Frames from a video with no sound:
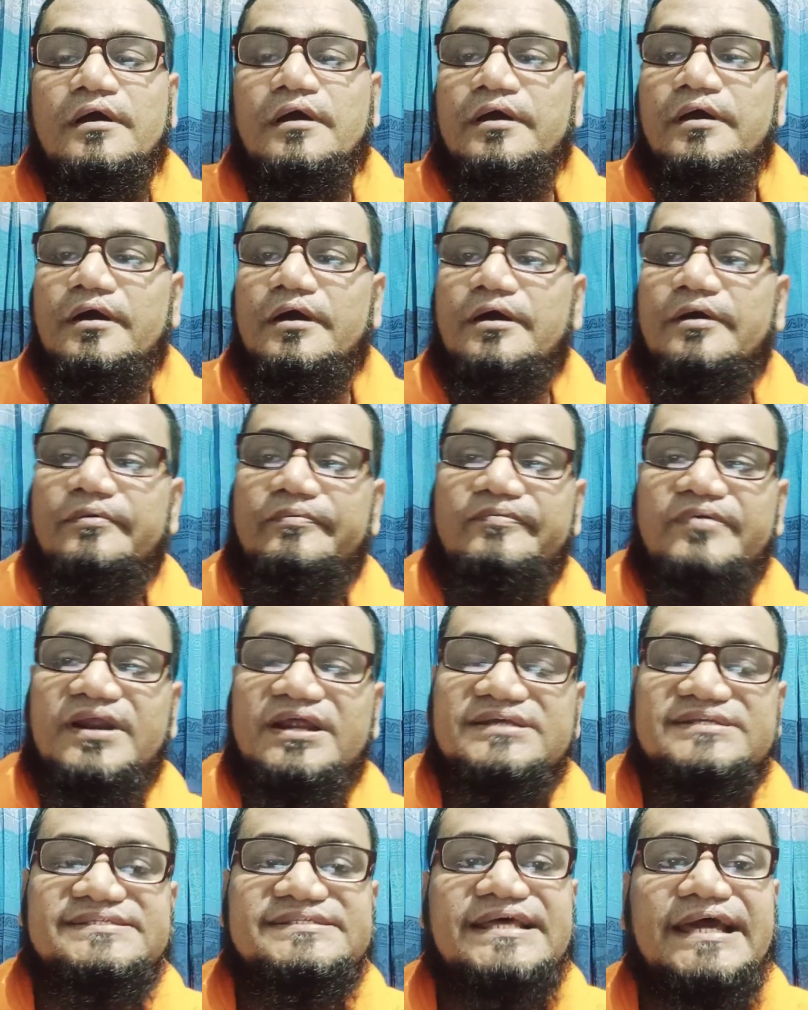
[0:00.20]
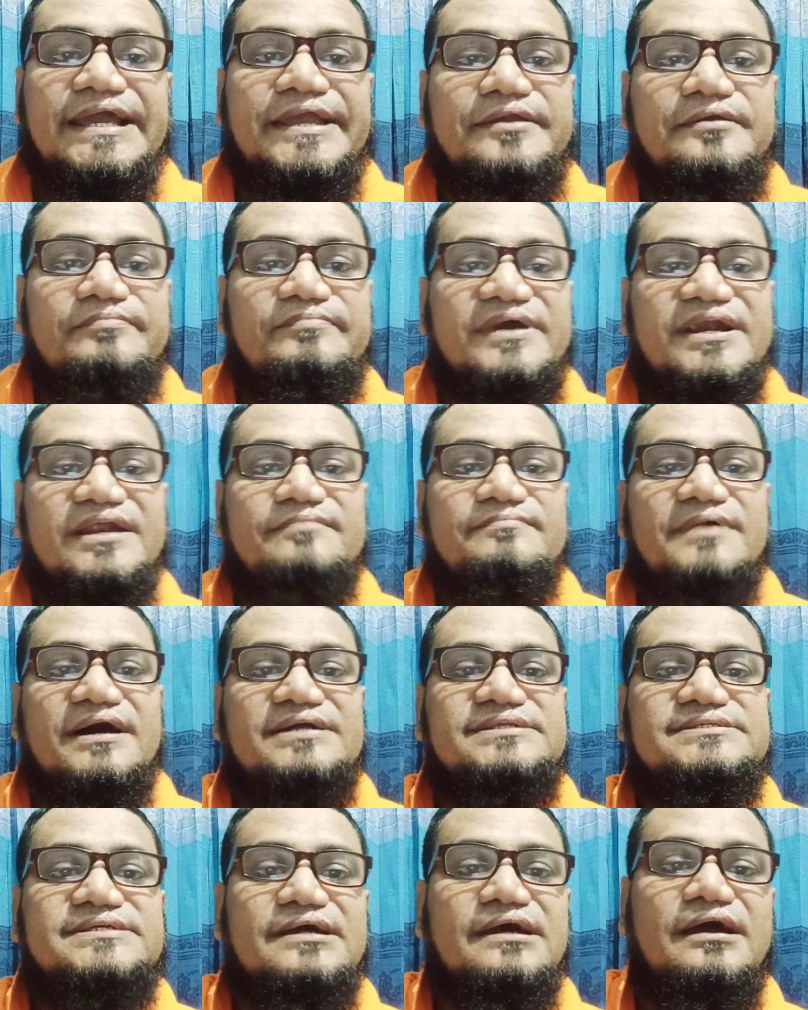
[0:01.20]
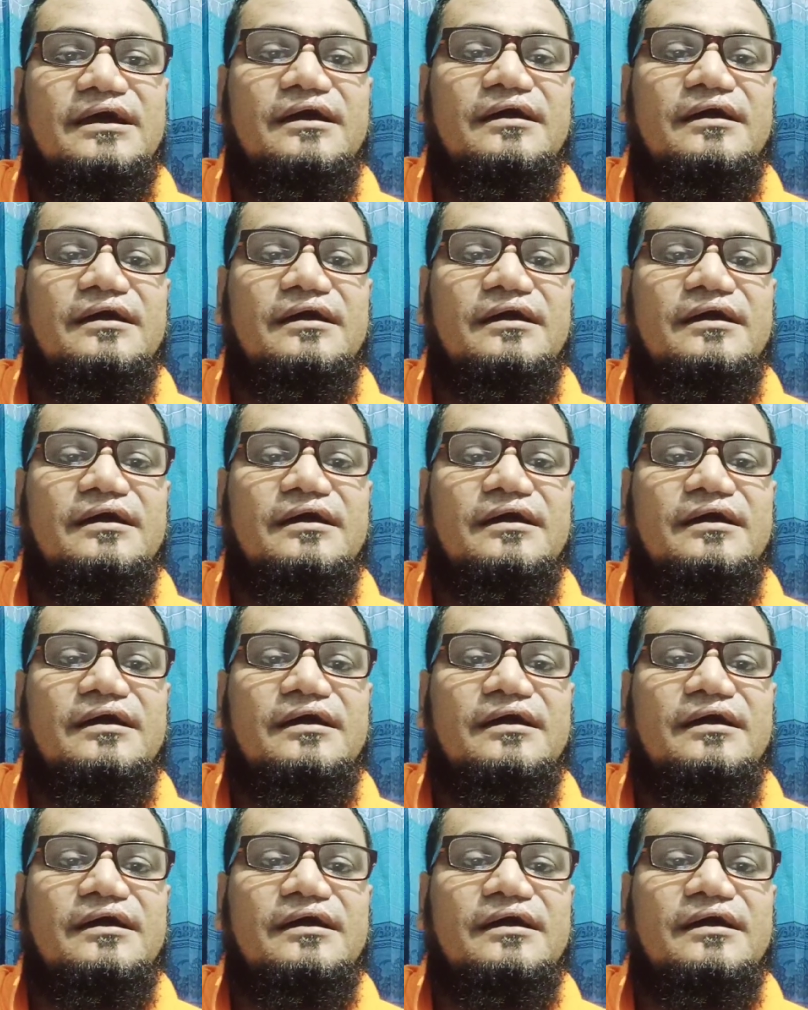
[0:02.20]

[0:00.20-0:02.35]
Friends, thank you very much.